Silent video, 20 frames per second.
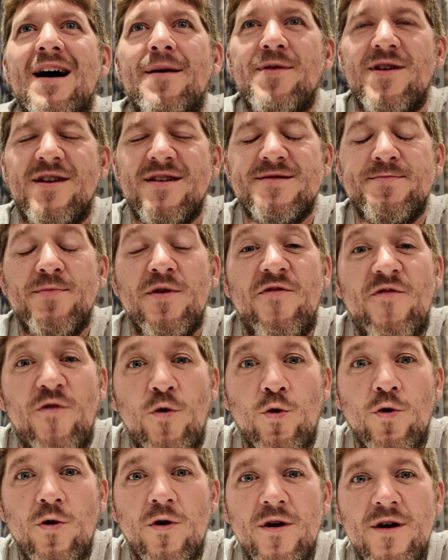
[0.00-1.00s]
Because
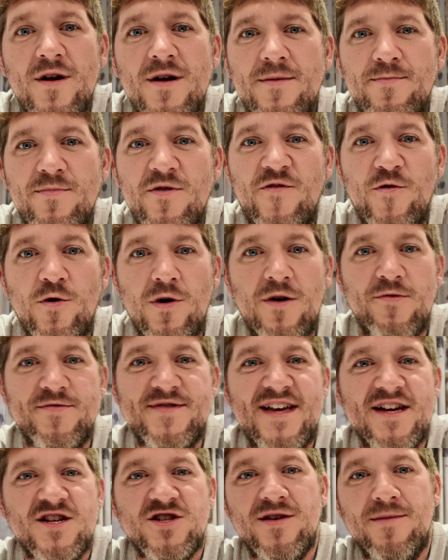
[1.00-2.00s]
before I
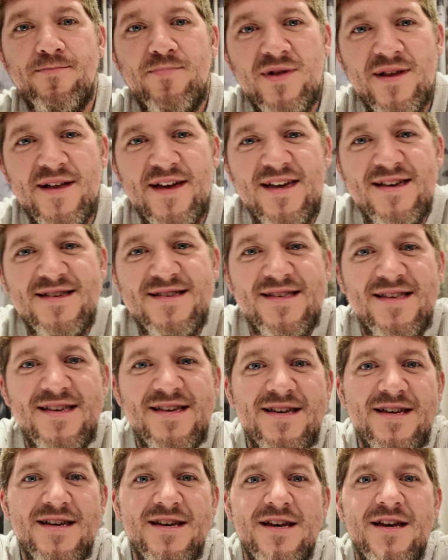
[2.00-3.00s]
was actually placed
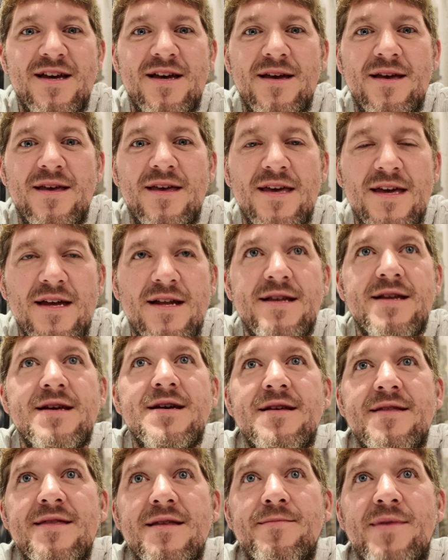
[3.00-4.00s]
in
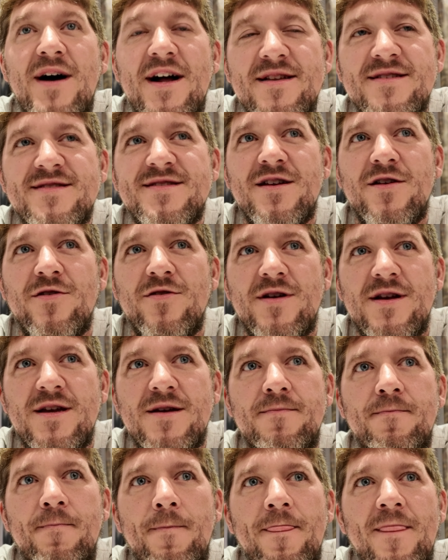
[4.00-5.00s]
the
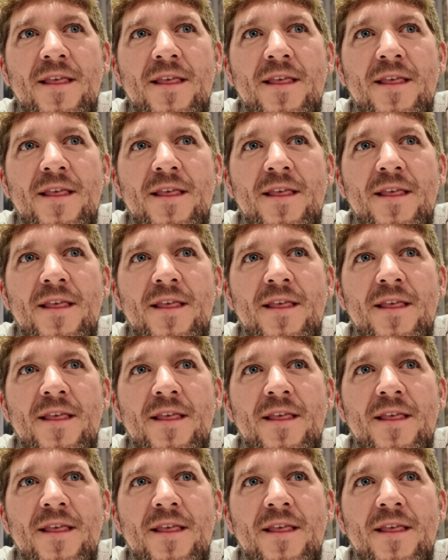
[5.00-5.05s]
monastery,